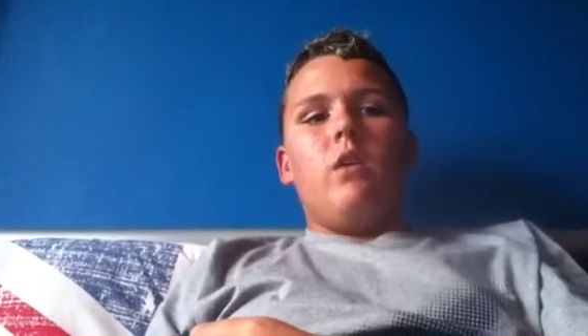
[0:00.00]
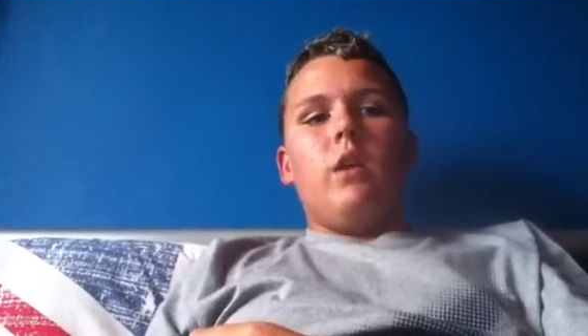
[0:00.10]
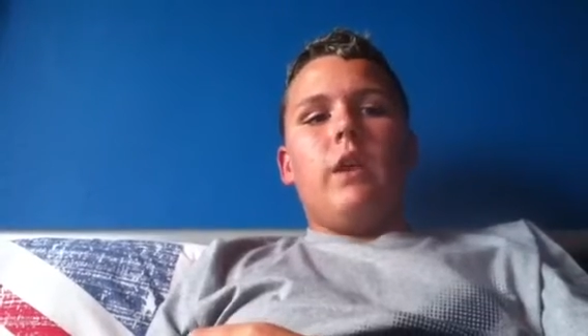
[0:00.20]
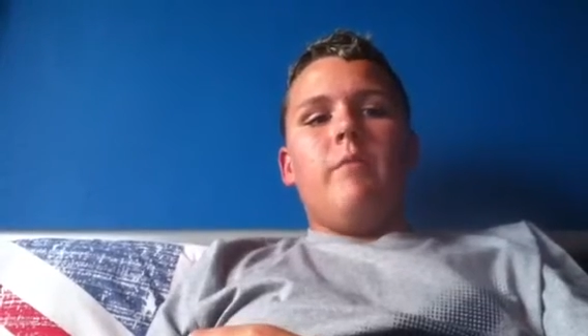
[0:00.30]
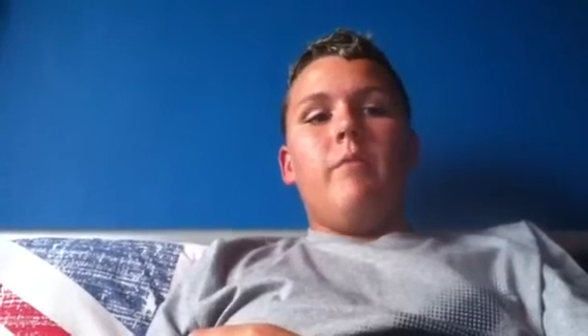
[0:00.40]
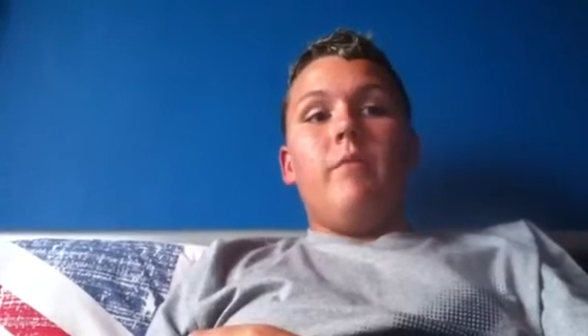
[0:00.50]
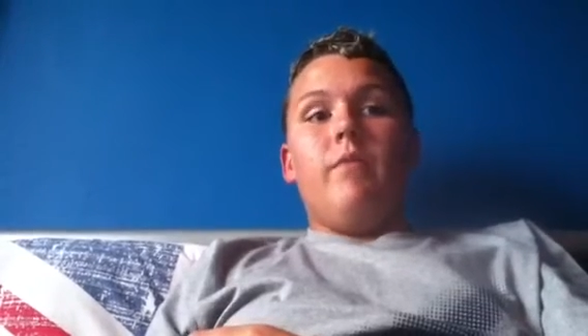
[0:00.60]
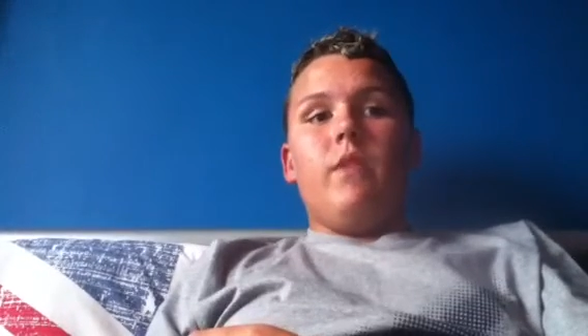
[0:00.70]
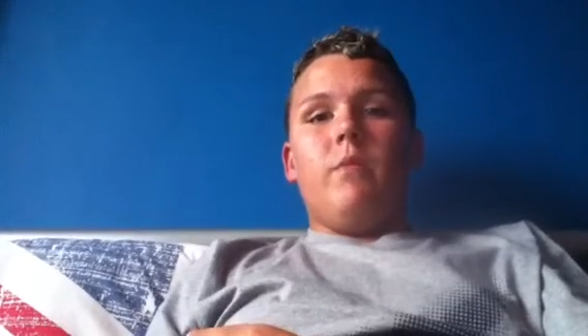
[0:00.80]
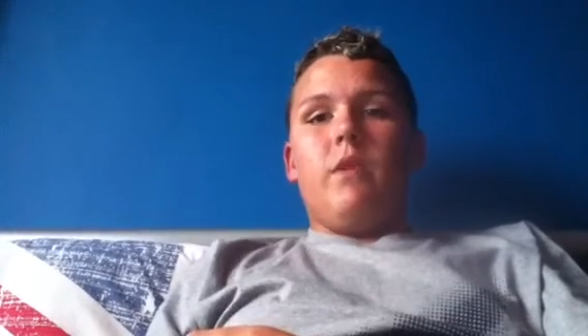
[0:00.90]

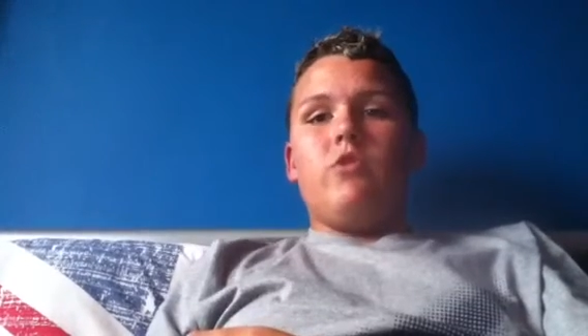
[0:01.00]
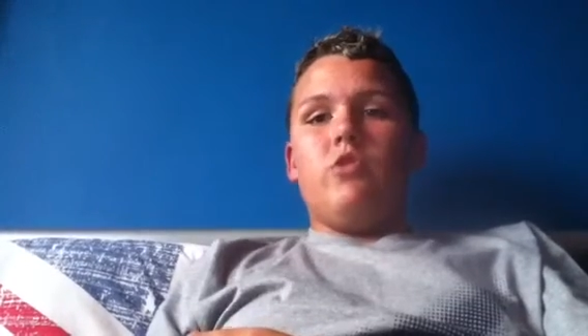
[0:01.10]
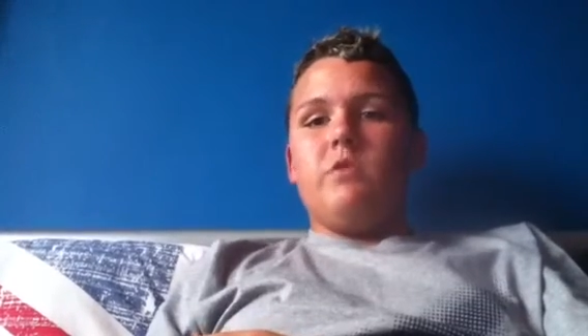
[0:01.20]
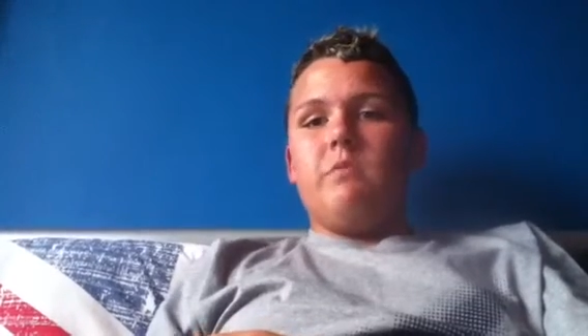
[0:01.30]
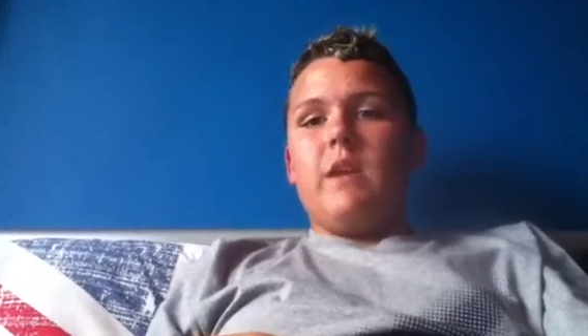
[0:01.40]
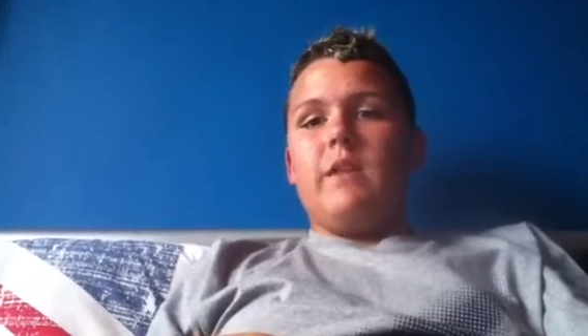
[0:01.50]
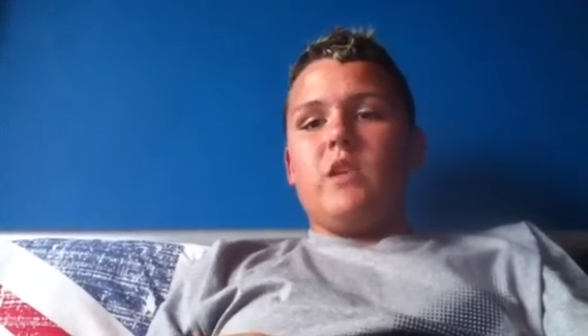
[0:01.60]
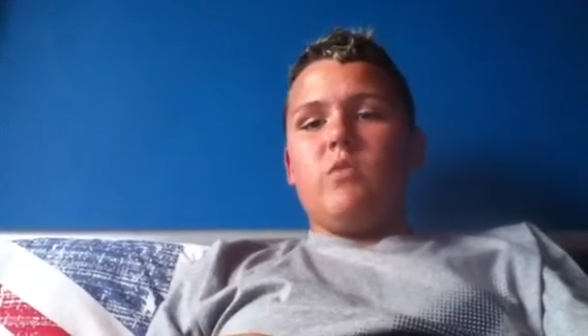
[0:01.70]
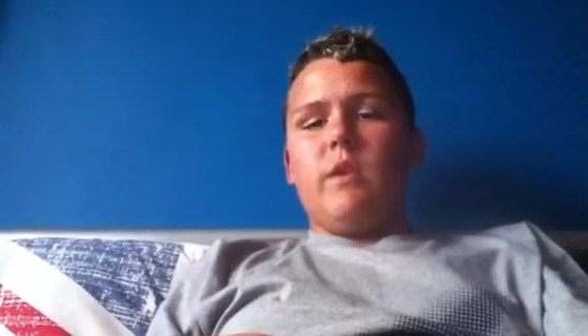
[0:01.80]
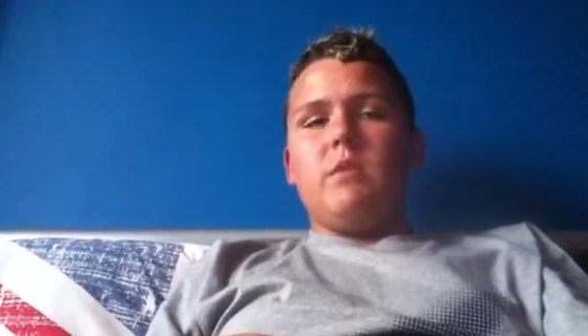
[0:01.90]
The person who's making
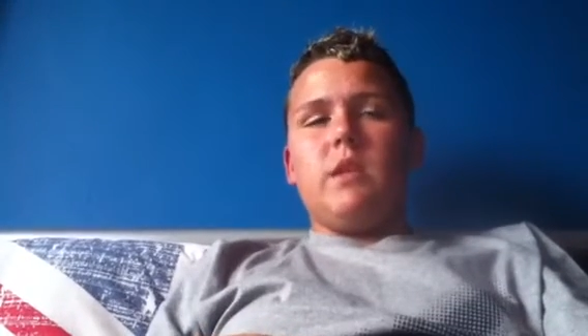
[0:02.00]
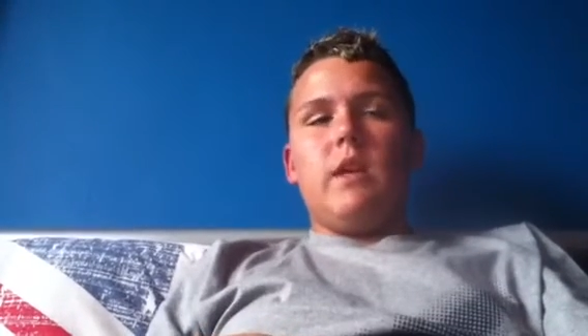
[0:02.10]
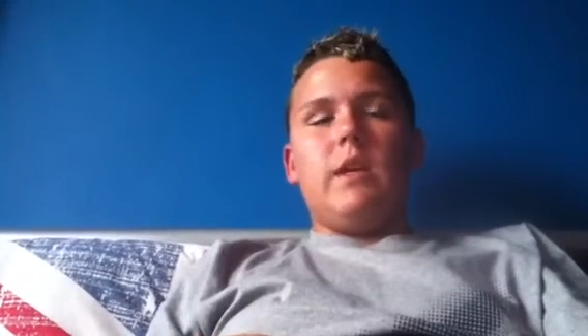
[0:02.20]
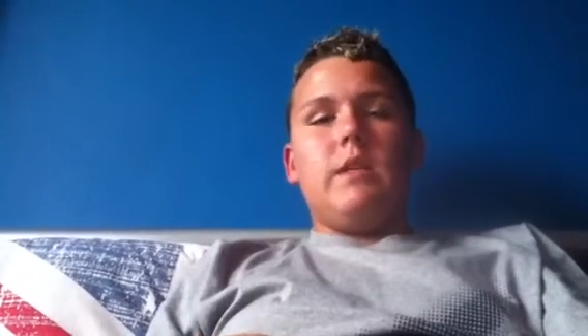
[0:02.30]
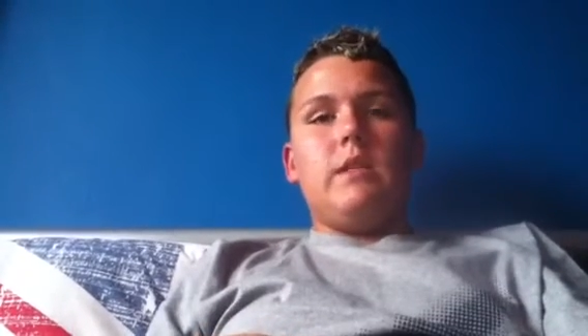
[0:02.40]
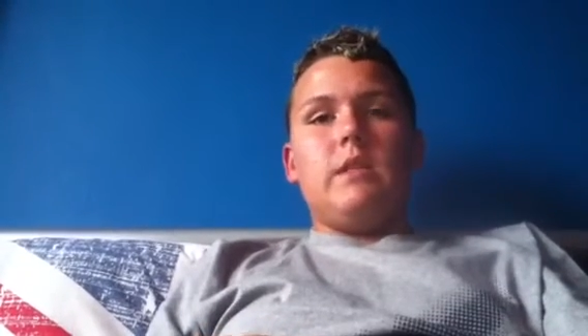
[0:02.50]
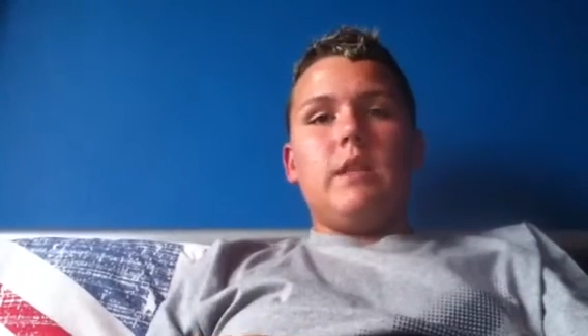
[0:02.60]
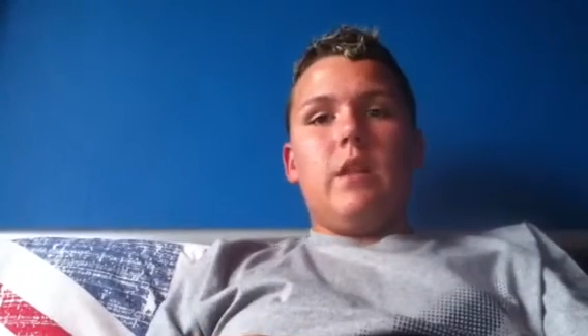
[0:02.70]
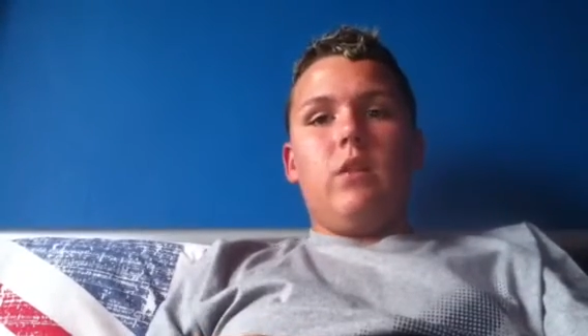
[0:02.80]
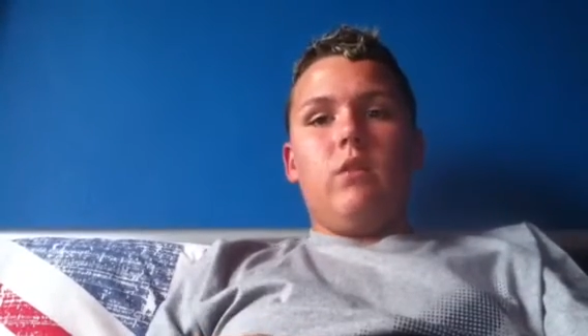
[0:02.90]
this website is
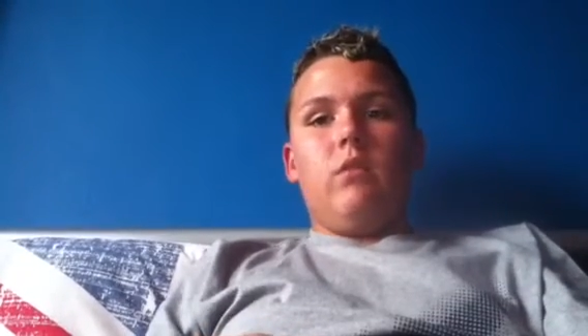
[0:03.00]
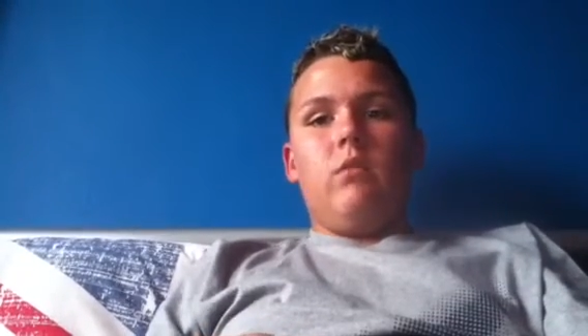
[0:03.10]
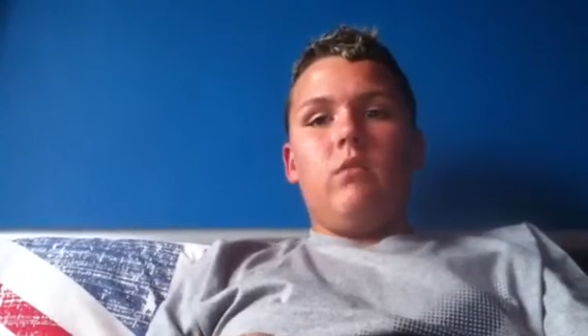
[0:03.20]
still